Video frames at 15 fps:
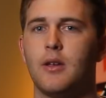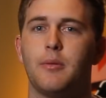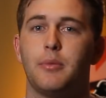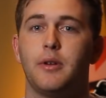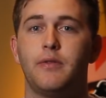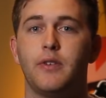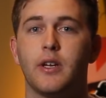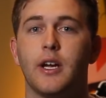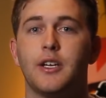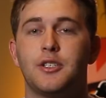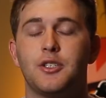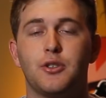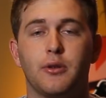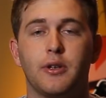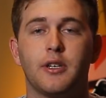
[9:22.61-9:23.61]
But if you guys
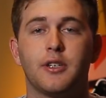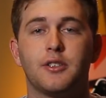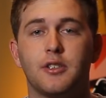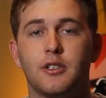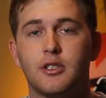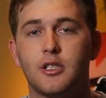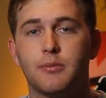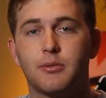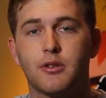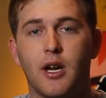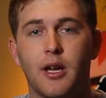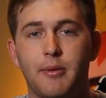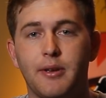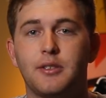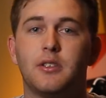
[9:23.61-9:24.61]
enjoyed, consider
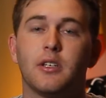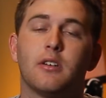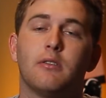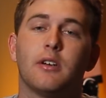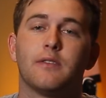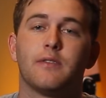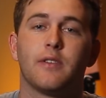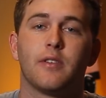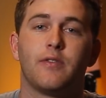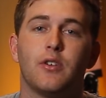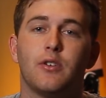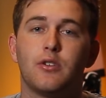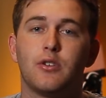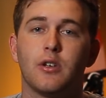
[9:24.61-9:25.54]
subscribing. Stick around for the future.